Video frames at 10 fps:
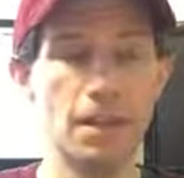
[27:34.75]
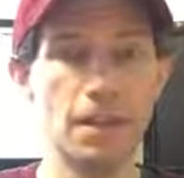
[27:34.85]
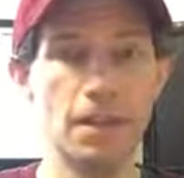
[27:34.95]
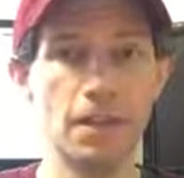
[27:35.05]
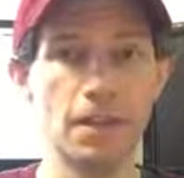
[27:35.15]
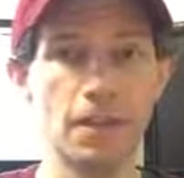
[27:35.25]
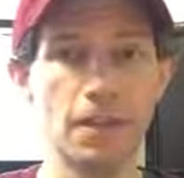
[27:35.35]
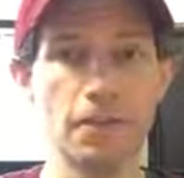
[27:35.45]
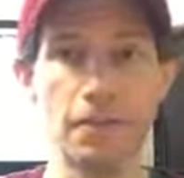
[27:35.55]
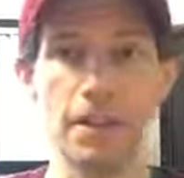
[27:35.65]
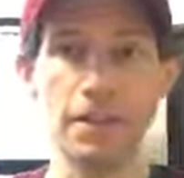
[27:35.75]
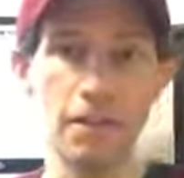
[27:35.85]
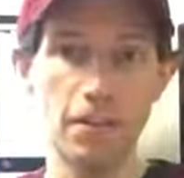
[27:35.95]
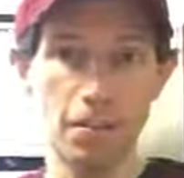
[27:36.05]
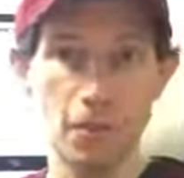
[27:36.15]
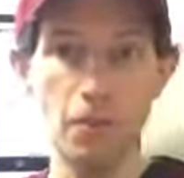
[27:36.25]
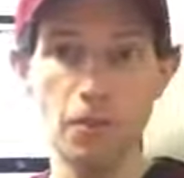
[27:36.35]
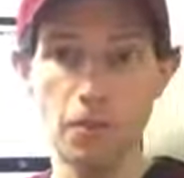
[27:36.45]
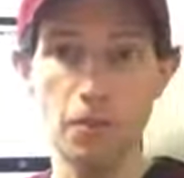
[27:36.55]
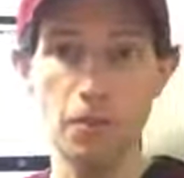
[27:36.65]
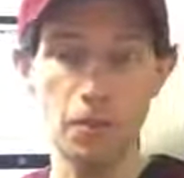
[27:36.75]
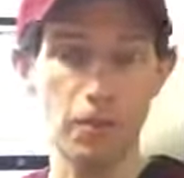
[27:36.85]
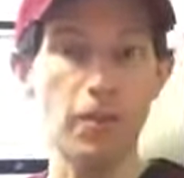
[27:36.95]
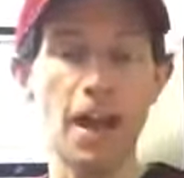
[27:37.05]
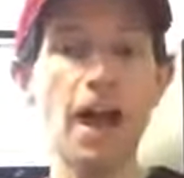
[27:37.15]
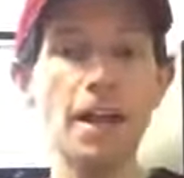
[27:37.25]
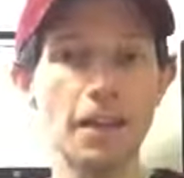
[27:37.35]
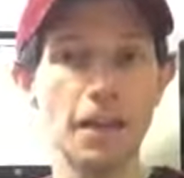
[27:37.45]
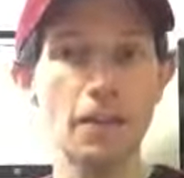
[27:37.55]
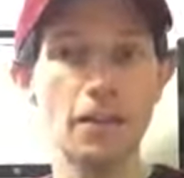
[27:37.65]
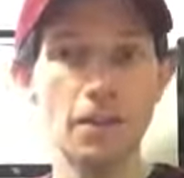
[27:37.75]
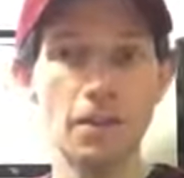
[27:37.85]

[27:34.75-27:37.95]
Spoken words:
this affecting the immune system is very high now.